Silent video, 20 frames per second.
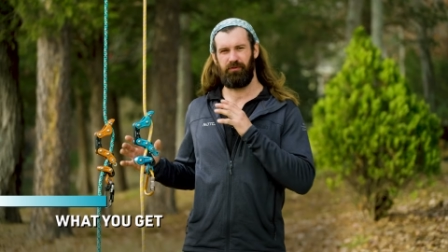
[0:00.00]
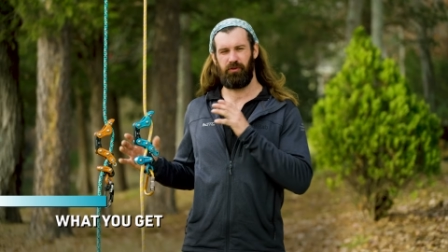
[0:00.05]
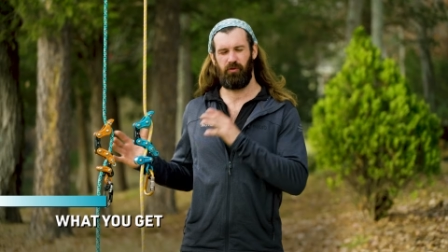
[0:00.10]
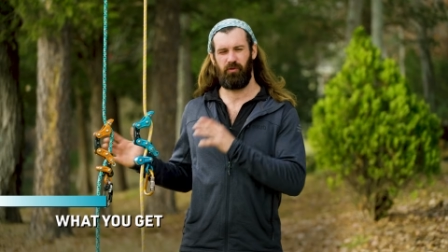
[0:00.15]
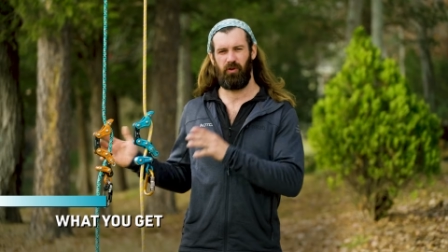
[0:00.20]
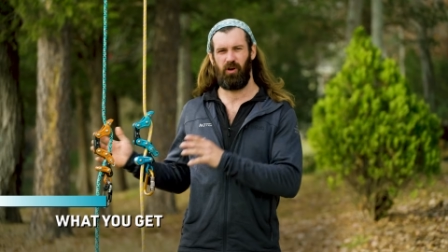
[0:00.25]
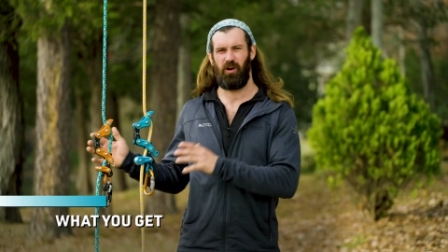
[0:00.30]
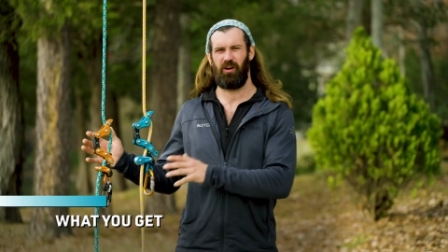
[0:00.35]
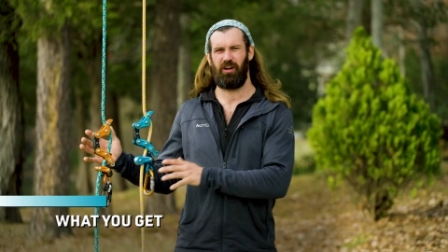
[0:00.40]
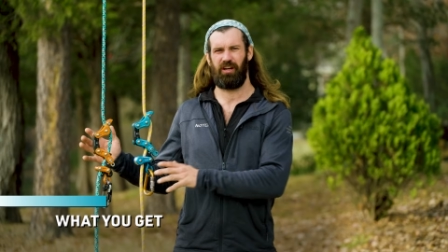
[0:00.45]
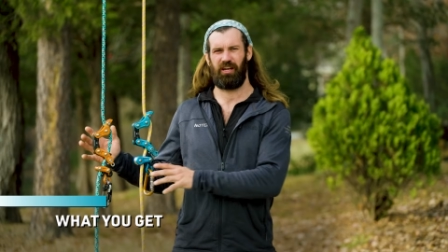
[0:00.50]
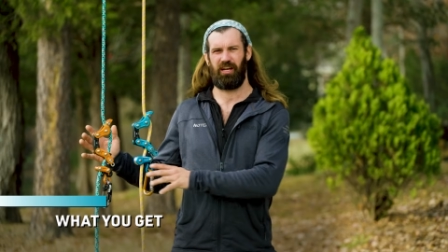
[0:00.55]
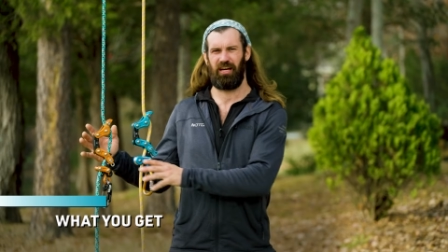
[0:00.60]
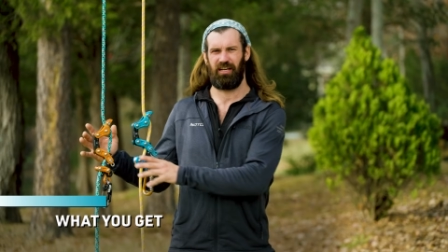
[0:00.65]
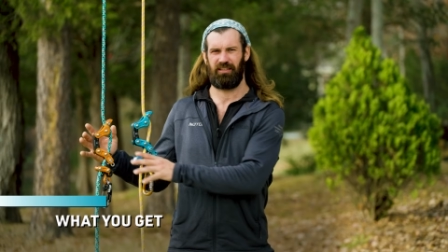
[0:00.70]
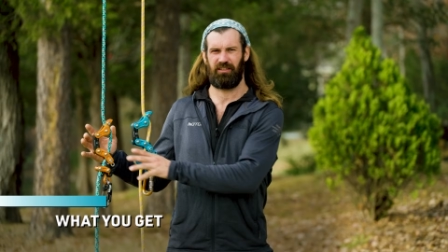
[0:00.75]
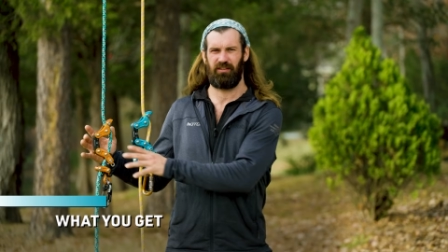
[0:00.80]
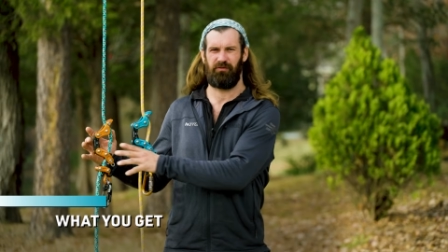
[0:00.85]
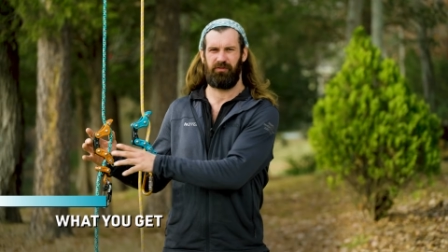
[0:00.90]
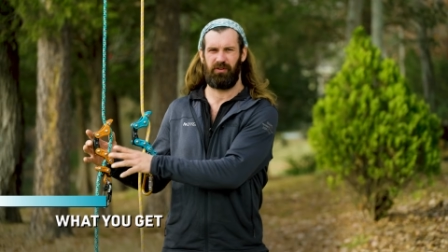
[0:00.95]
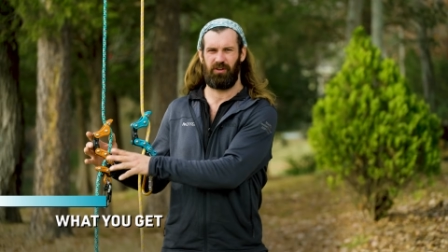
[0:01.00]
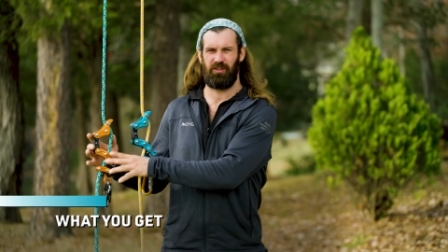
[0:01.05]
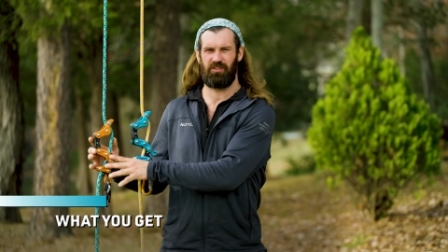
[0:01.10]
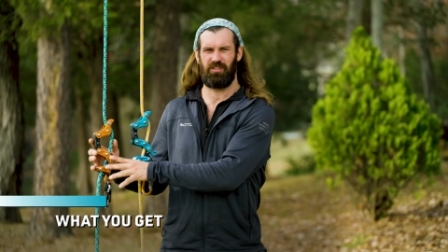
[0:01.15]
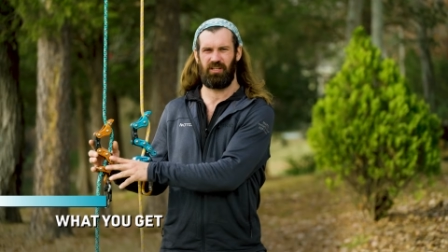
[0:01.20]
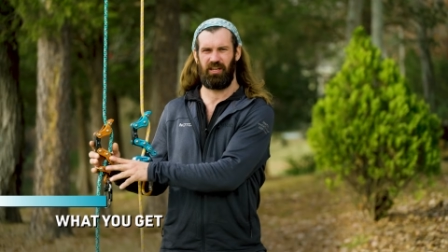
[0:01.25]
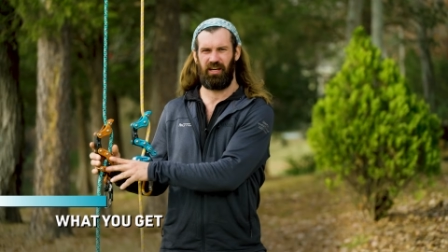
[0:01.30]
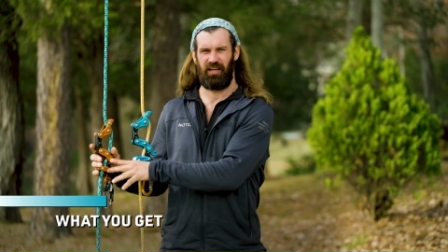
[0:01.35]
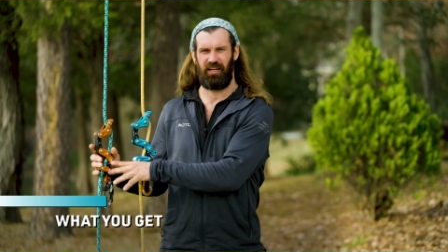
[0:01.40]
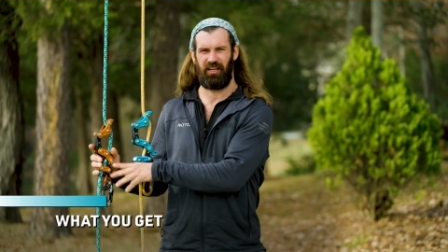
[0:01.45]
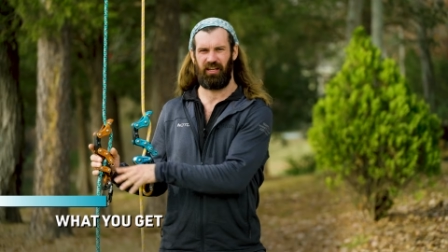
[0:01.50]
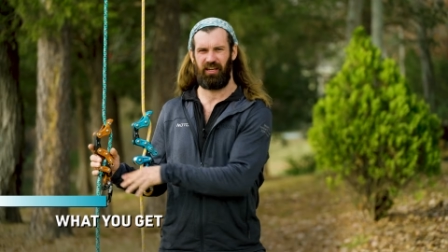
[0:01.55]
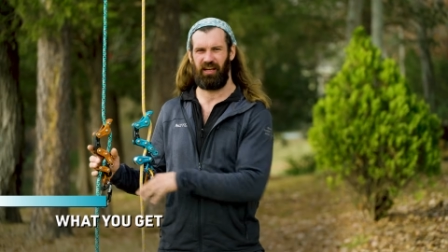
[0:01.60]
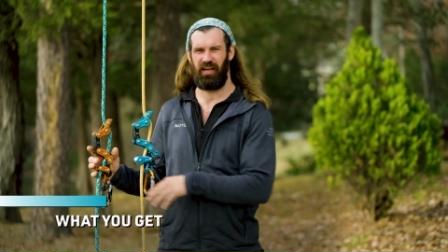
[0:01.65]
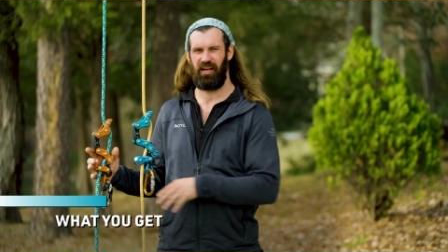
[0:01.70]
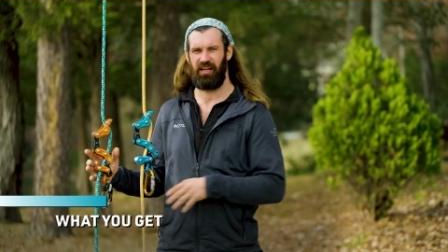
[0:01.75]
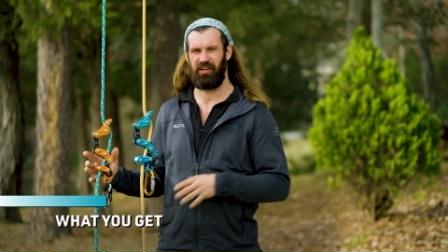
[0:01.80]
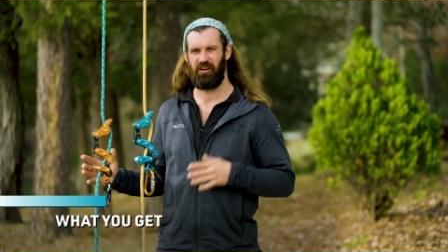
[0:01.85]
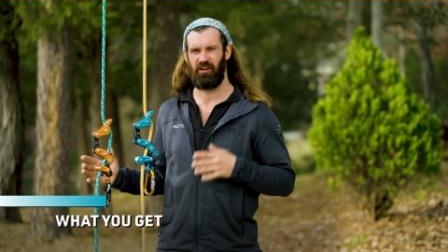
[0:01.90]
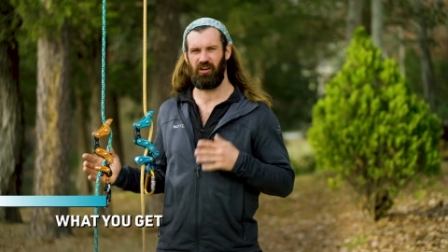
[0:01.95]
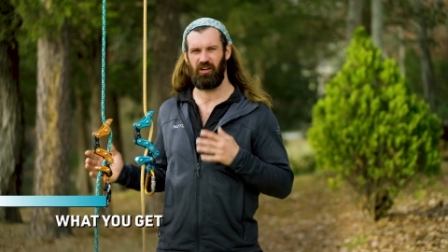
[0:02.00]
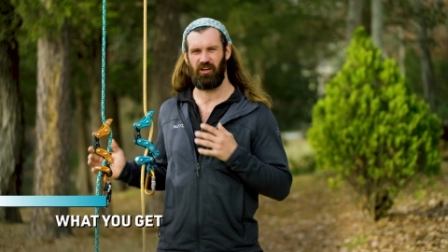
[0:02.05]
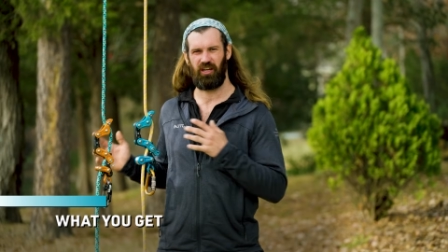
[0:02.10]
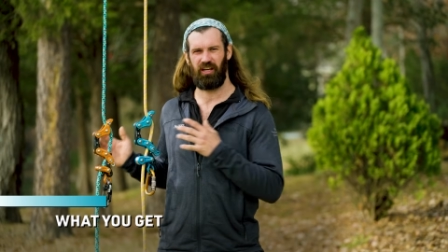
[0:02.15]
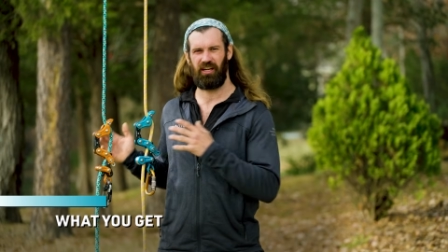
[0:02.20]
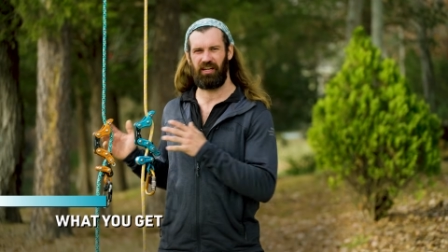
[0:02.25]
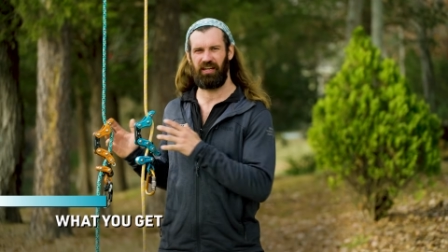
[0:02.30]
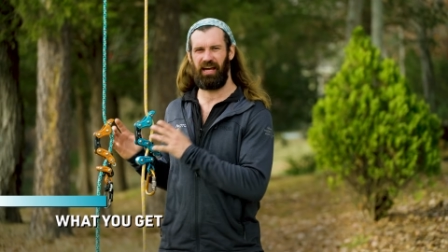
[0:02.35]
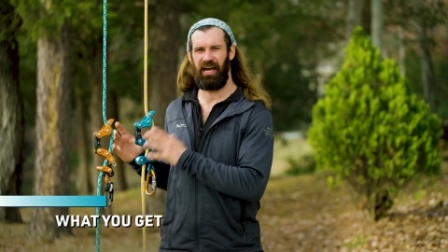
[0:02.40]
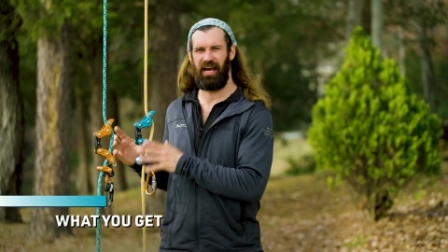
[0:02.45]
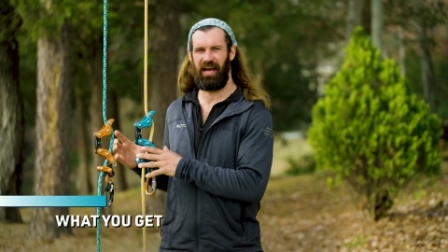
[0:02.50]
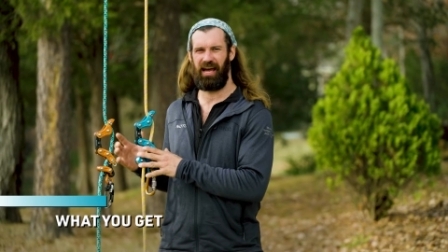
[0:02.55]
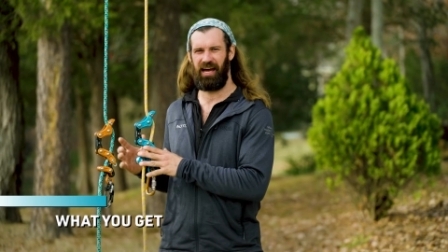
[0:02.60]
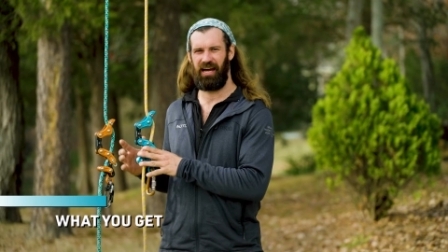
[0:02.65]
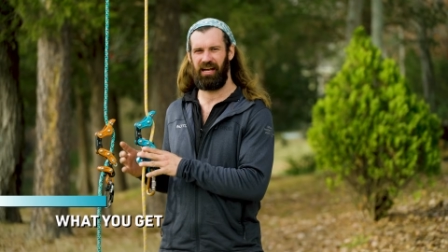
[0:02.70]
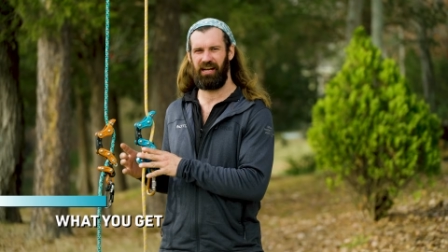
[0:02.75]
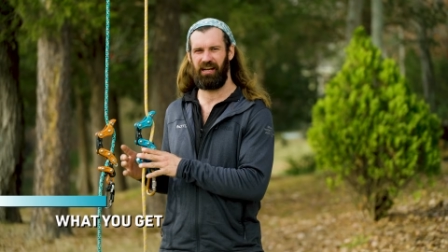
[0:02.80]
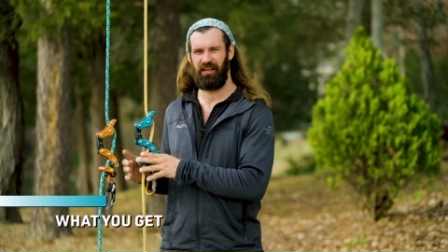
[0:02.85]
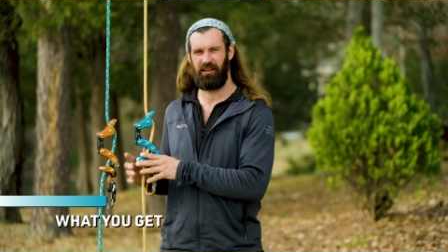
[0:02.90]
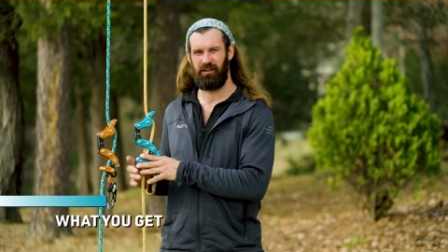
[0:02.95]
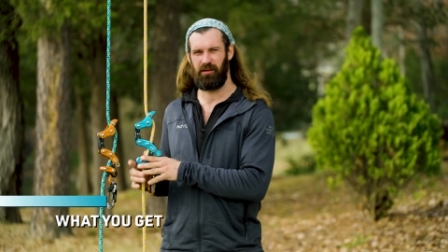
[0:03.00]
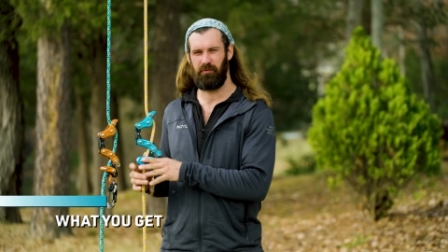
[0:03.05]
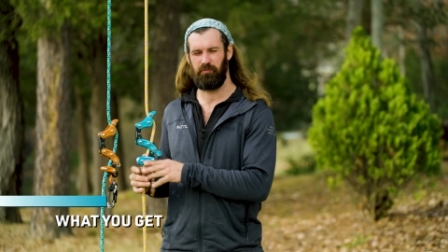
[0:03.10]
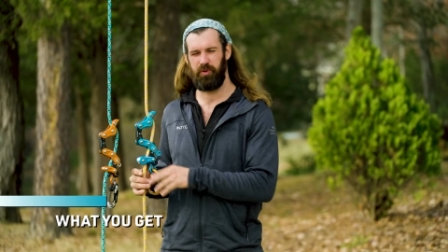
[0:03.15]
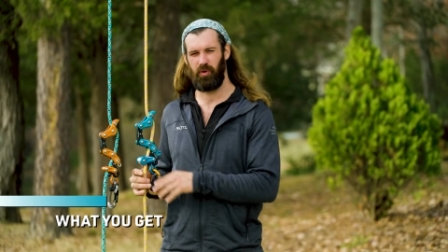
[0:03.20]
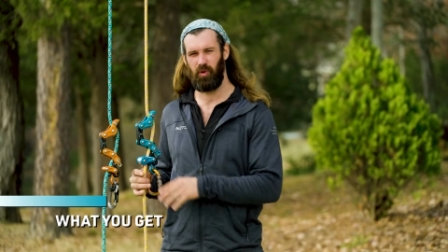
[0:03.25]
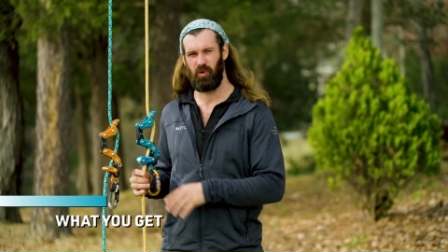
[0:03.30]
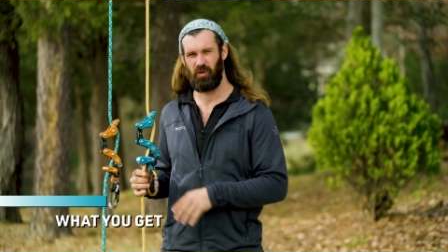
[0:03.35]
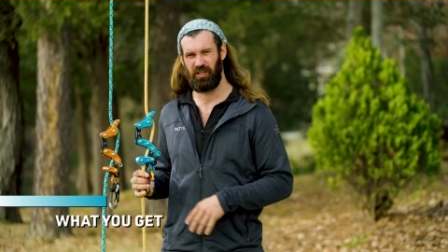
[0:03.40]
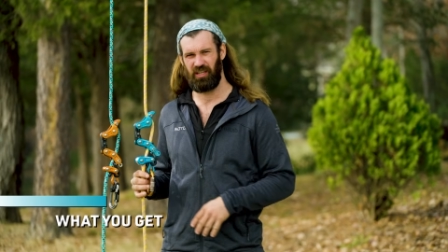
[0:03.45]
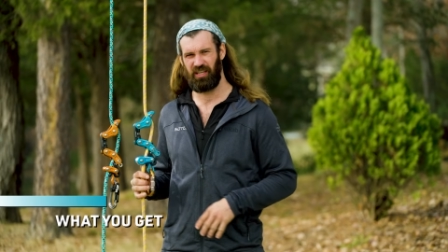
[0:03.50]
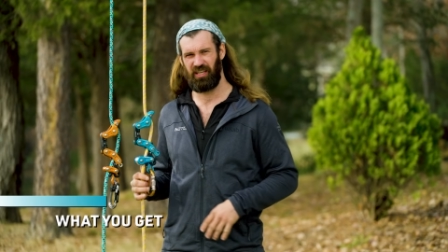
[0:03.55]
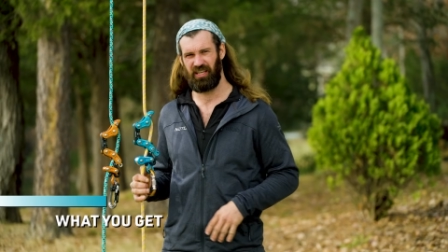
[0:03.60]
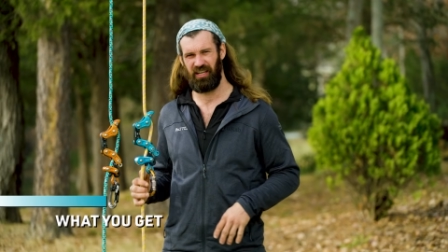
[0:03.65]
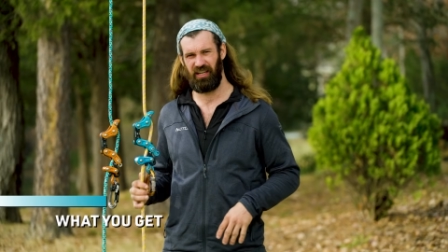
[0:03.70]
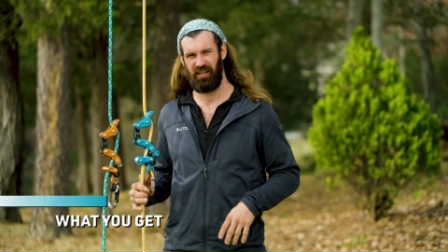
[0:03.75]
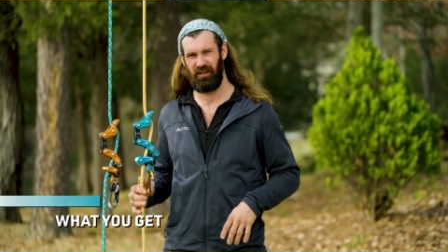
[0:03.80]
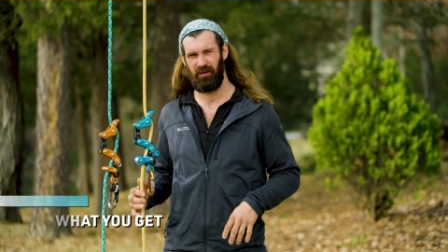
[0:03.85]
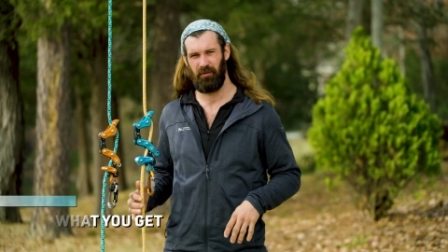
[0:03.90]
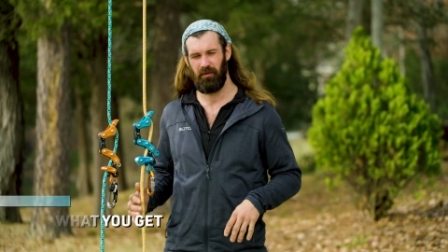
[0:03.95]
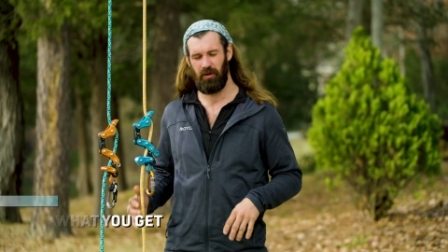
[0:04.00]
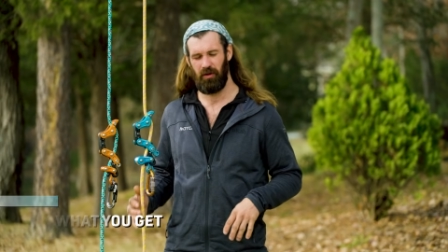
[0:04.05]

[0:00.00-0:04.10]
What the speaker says: you've already got the Vertec and you're looking to add the pulley kit,